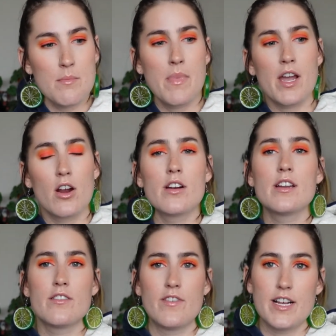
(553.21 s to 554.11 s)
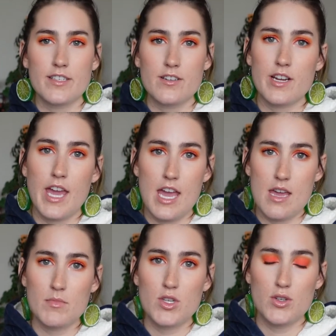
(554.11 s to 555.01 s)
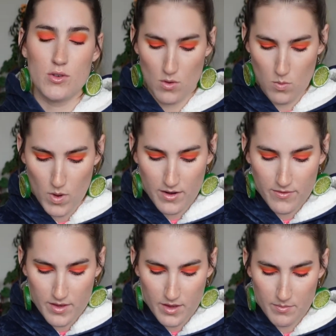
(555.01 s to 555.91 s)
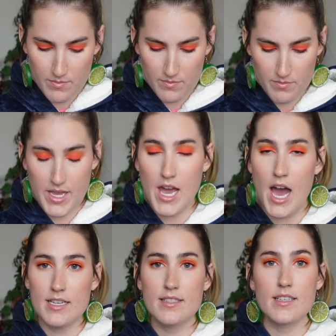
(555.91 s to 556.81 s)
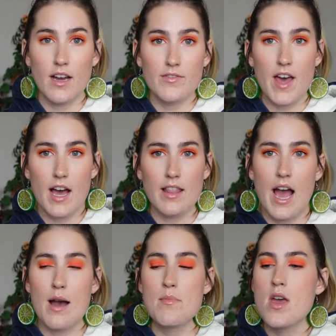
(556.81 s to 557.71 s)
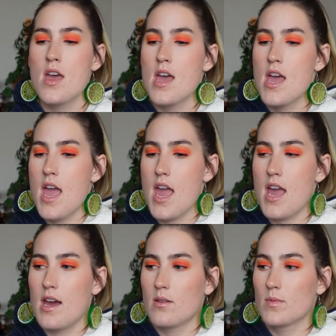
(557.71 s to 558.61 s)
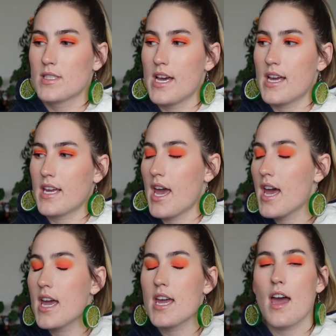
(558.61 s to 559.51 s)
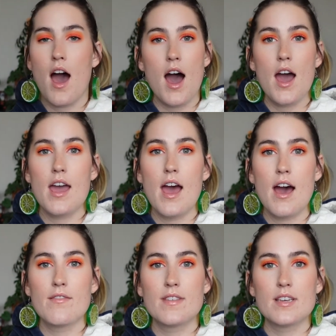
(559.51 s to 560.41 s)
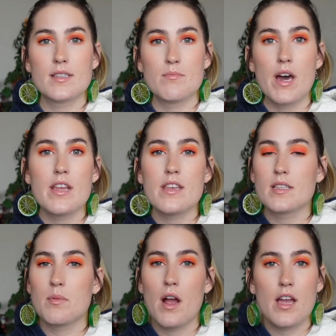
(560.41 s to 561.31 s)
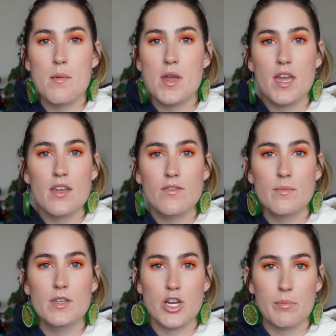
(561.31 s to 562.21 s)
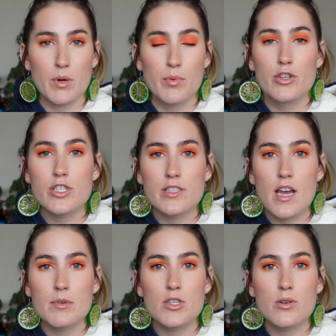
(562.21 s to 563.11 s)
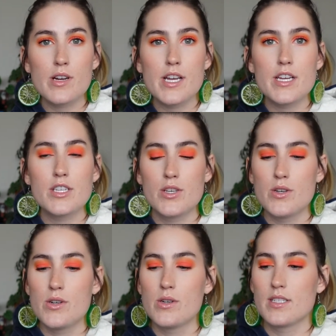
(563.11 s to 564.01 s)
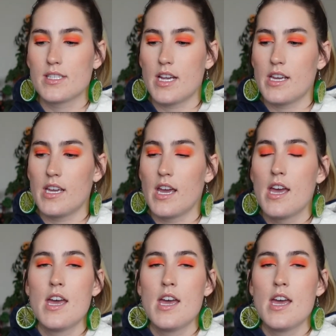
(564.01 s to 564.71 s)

My current advisor came to one of the P Is of that lab and was like, hey, I have this money that's probably coming in from the Jet Propulsion Laboratory to study